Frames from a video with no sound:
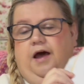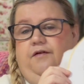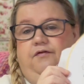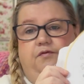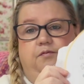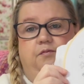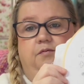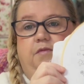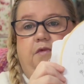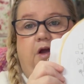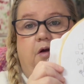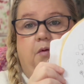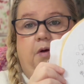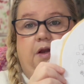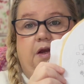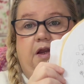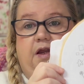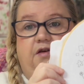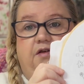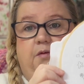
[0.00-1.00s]
nowhere
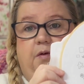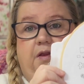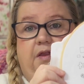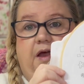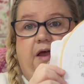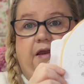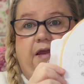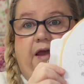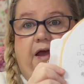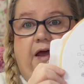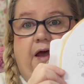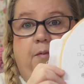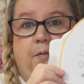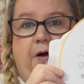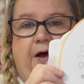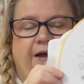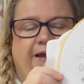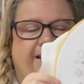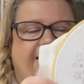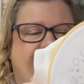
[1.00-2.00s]
near doing that yet, am
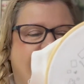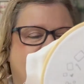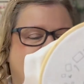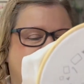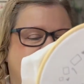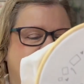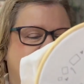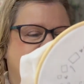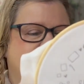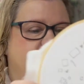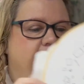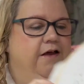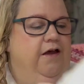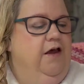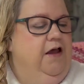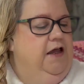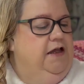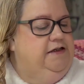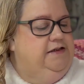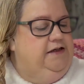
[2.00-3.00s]
I?
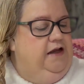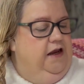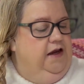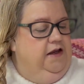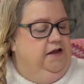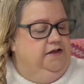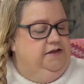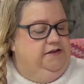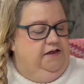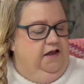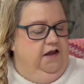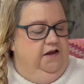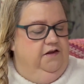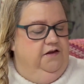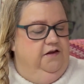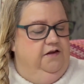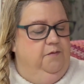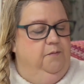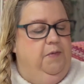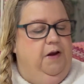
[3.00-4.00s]
Slightly concerned
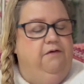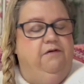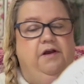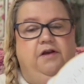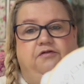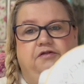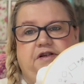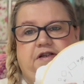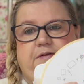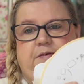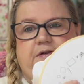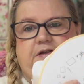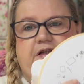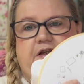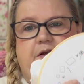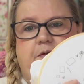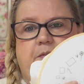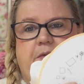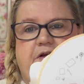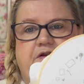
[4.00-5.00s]
that the Merry Christmas in
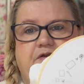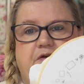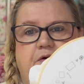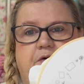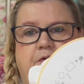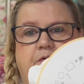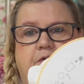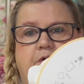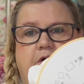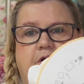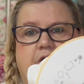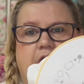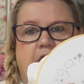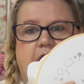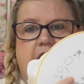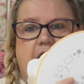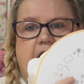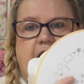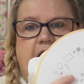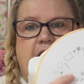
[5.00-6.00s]
the middle
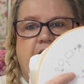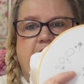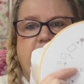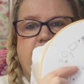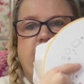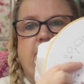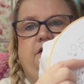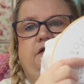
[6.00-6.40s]
is